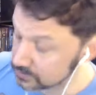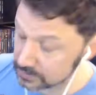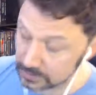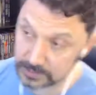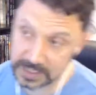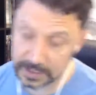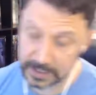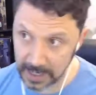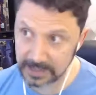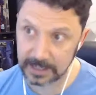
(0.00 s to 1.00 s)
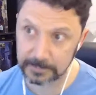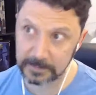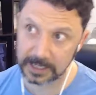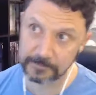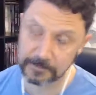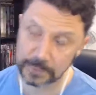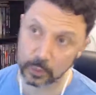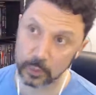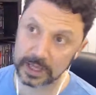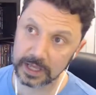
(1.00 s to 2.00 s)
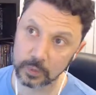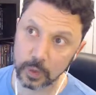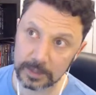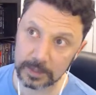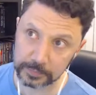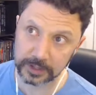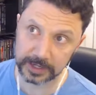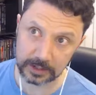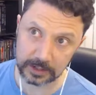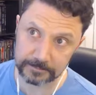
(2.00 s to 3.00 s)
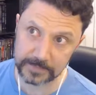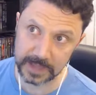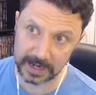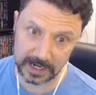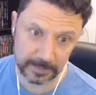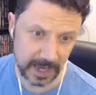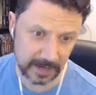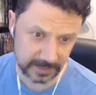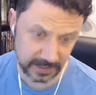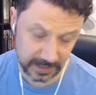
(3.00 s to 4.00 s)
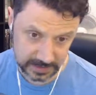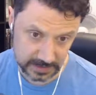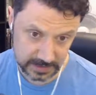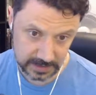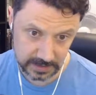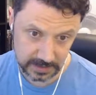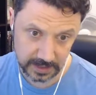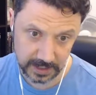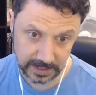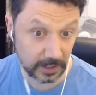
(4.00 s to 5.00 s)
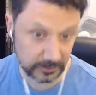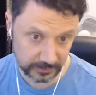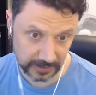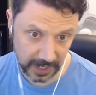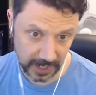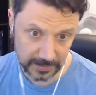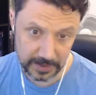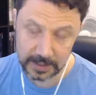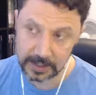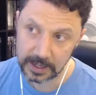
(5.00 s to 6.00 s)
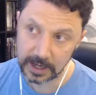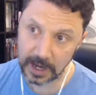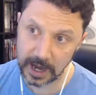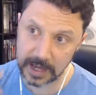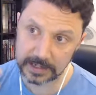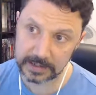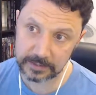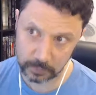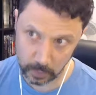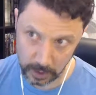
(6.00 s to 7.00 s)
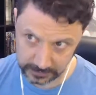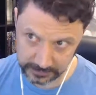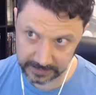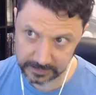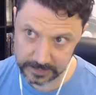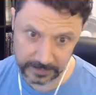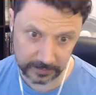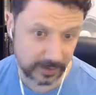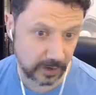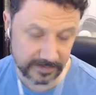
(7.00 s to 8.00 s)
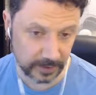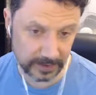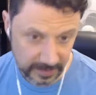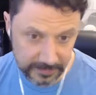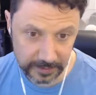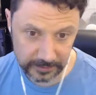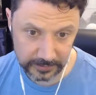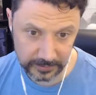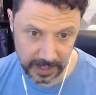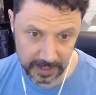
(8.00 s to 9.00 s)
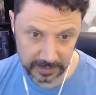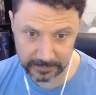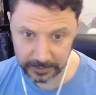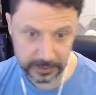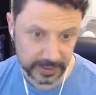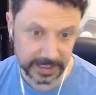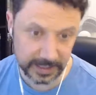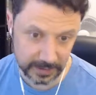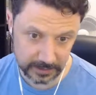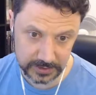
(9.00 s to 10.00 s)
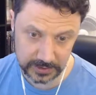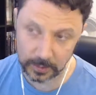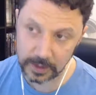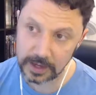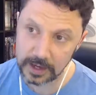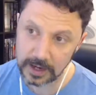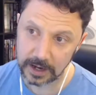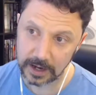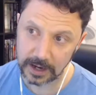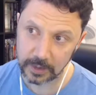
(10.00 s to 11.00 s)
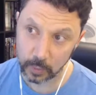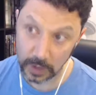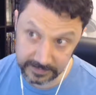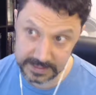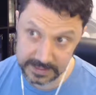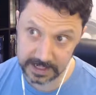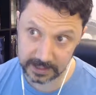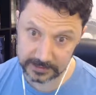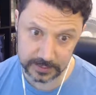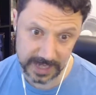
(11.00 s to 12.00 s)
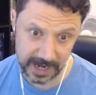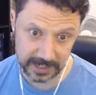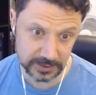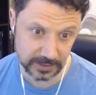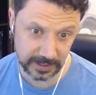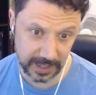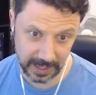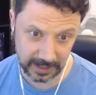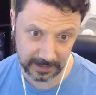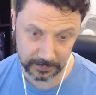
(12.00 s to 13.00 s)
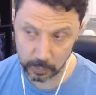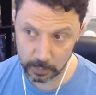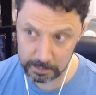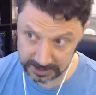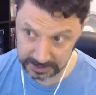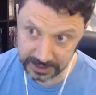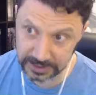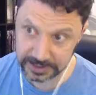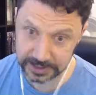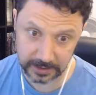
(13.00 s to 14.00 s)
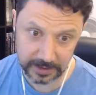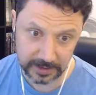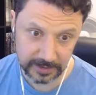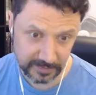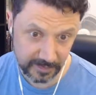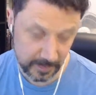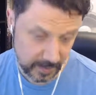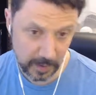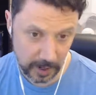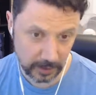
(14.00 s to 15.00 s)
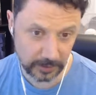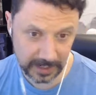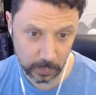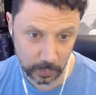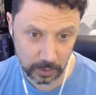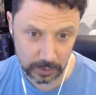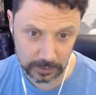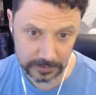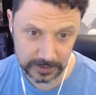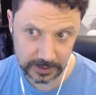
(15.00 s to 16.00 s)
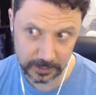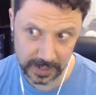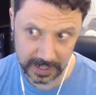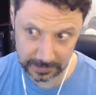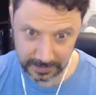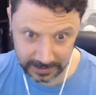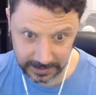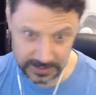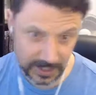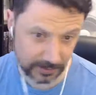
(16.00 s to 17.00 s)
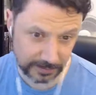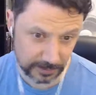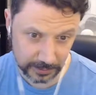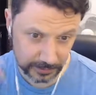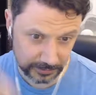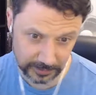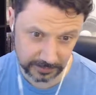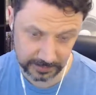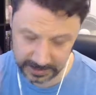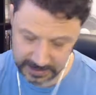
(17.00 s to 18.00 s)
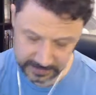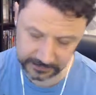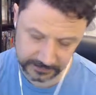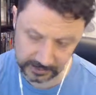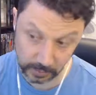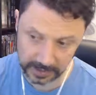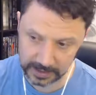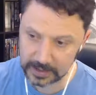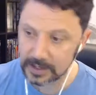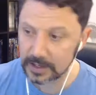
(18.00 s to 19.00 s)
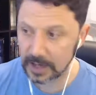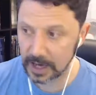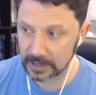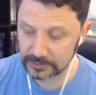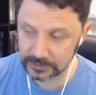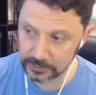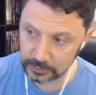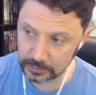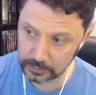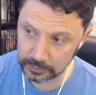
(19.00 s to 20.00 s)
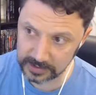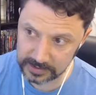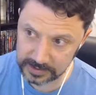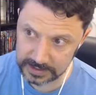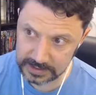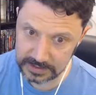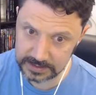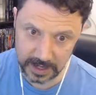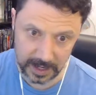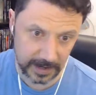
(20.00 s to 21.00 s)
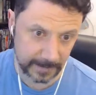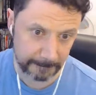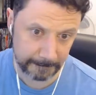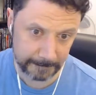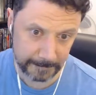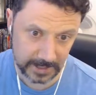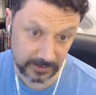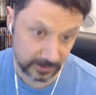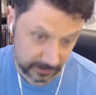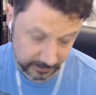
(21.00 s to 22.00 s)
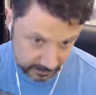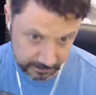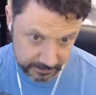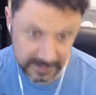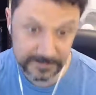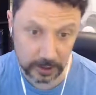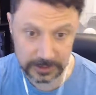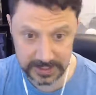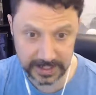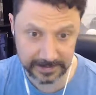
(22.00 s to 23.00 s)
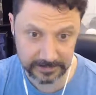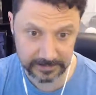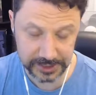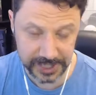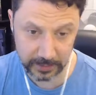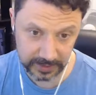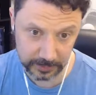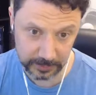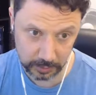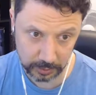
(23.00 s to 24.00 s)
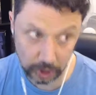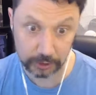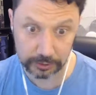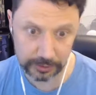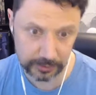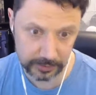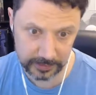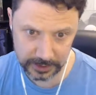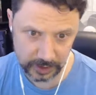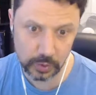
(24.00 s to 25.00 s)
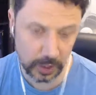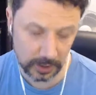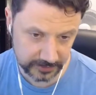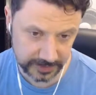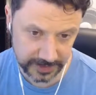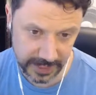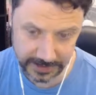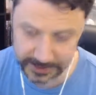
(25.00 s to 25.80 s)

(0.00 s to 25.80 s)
used in my campaign when one player ended up having his uh, character die, I wanted to give him something very, very different and very unique. So uh, one of his characters was actually a magician from a modern day world who ended up getting sucked through to because of story uh, to this um, to the the default setting for Shadow the Demon Lord Earth, the URTH,